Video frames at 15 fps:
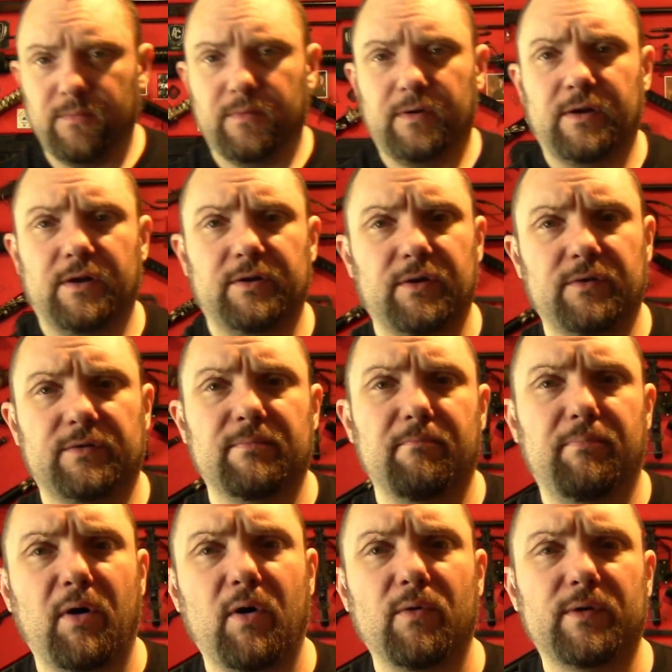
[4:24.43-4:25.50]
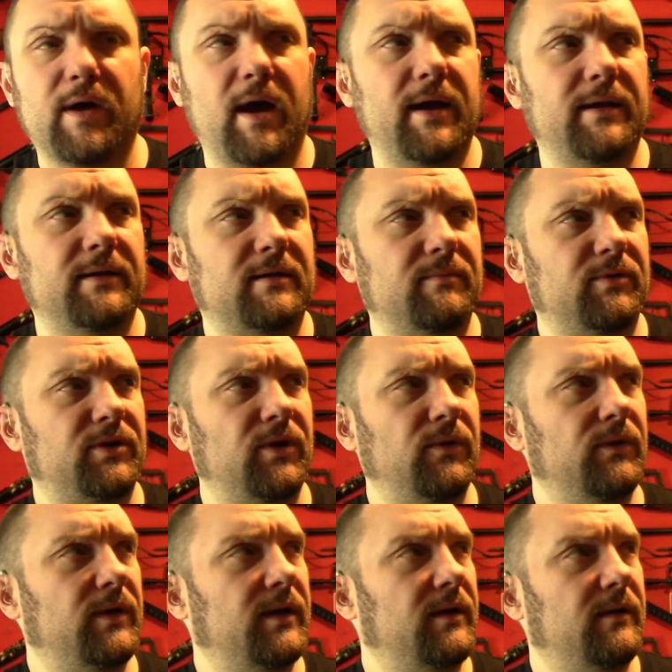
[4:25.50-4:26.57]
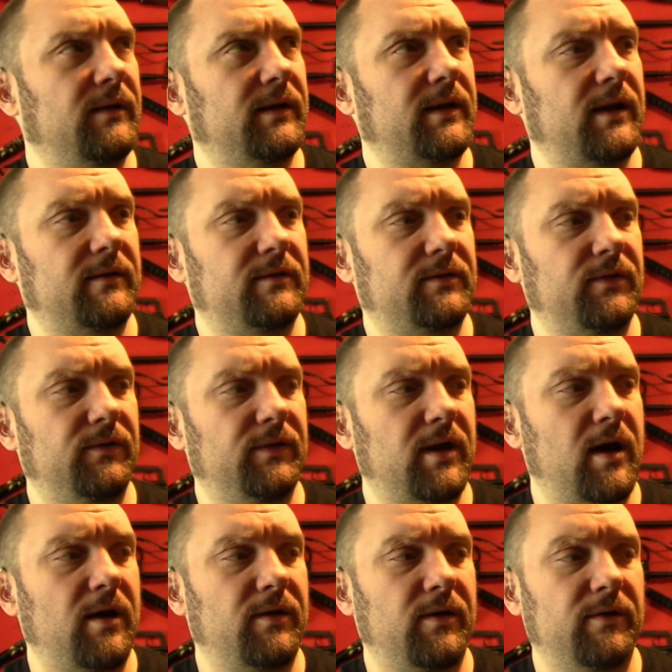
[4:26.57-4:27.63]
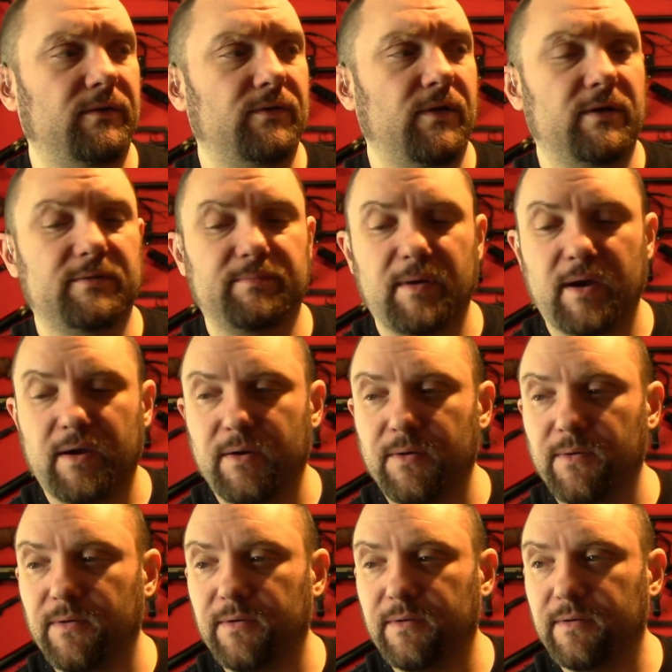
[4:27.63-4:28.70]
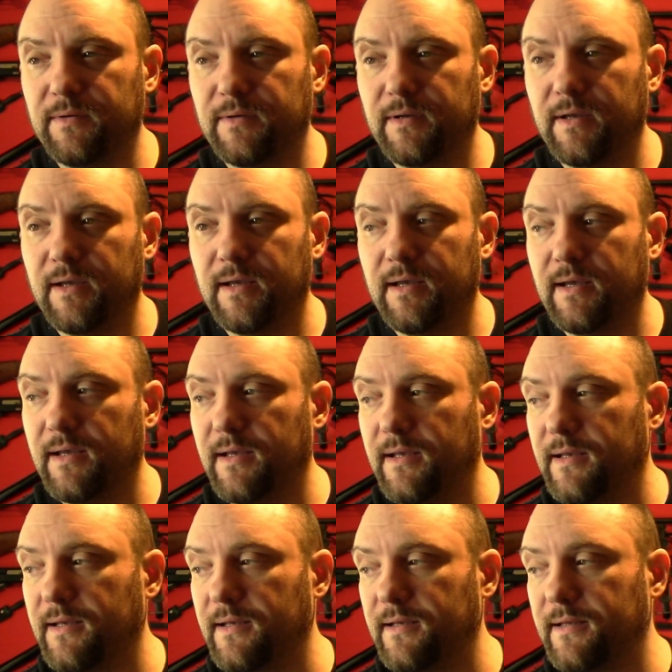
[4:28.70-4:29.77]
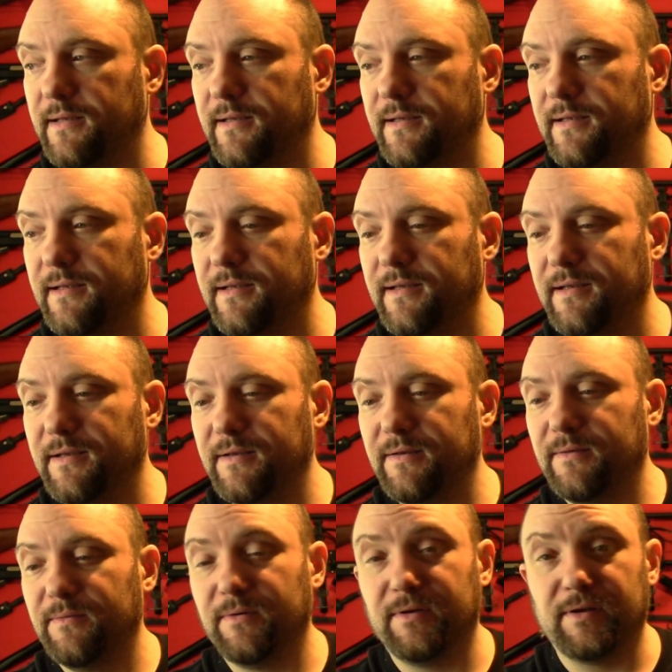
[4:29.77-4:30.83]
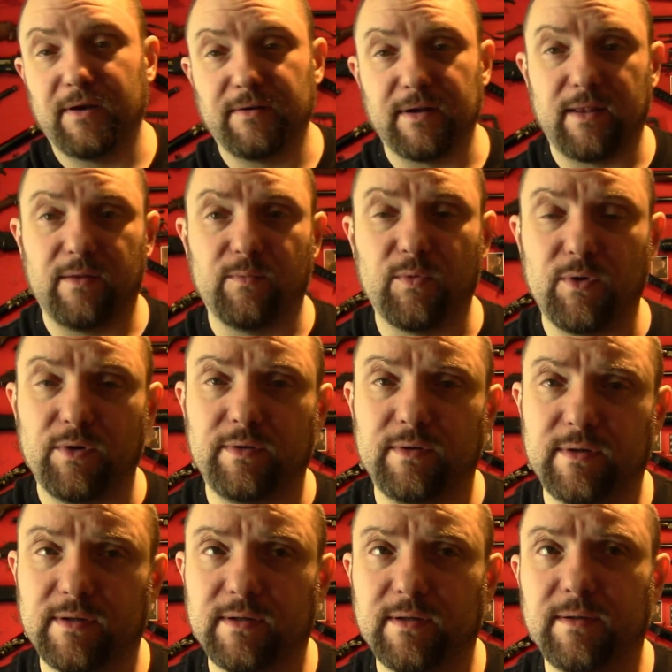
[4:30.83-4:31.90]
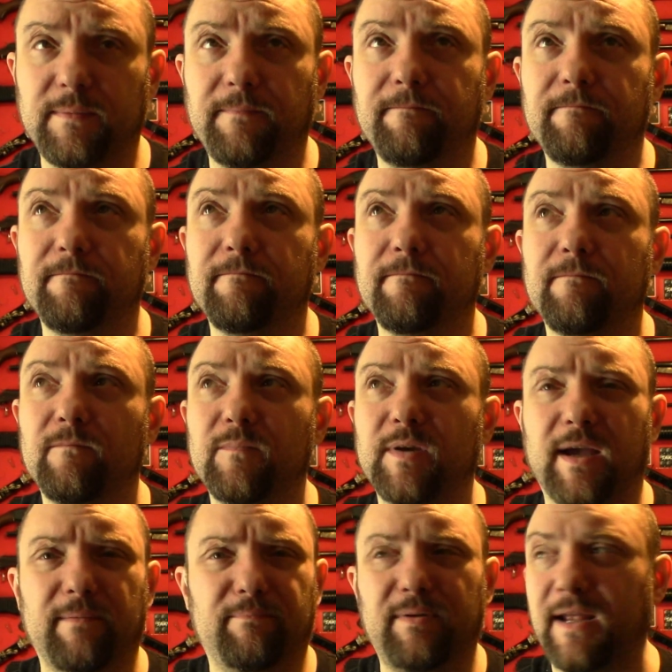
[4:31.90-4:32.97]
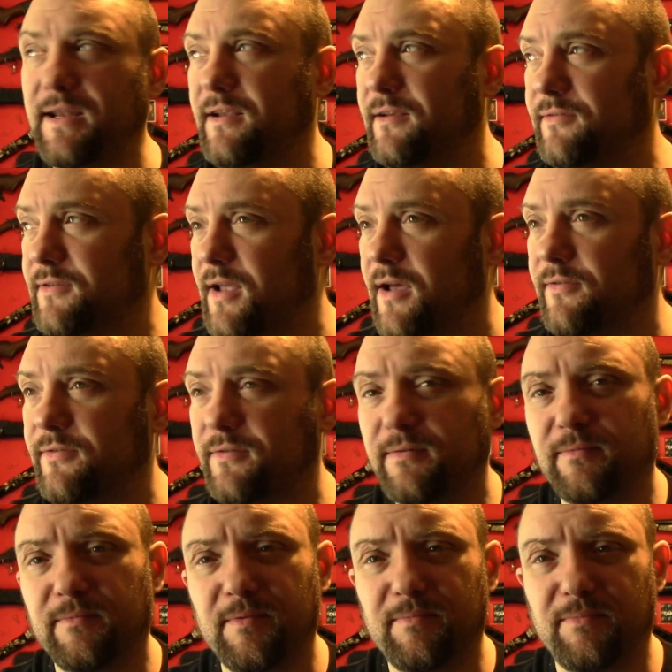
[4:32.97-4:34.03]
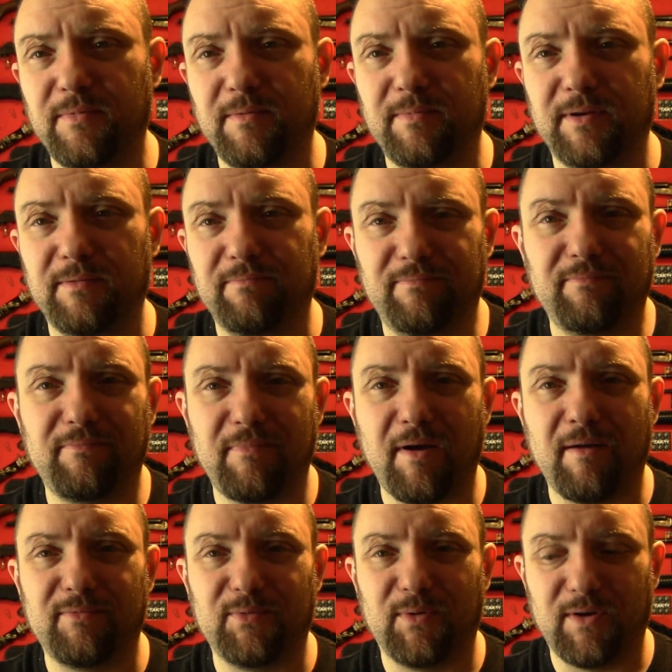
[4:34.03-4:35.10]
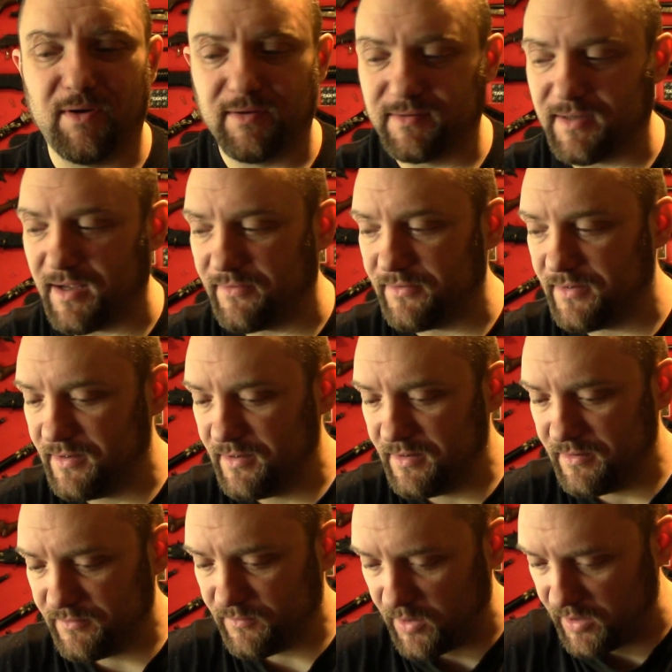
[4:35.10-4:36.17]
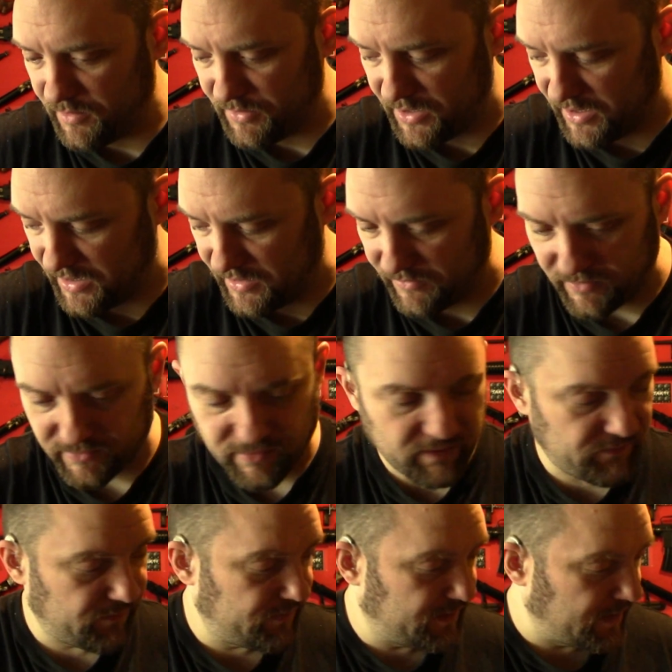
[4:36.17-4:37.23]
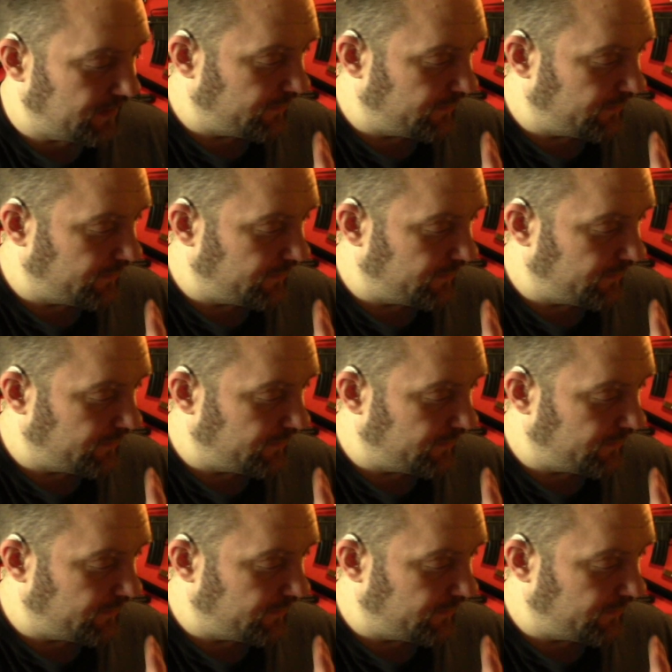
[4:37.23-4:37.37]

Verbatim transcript: I'm going to do some bottle cutting, some shooting. I'm going to get her to shoot the R nine crossbow. Uh, we're going to go down the woods. Yeah, plenty of stuff. We'll, we'll be up to a lot of stuff. While I'm in here, I'll try and see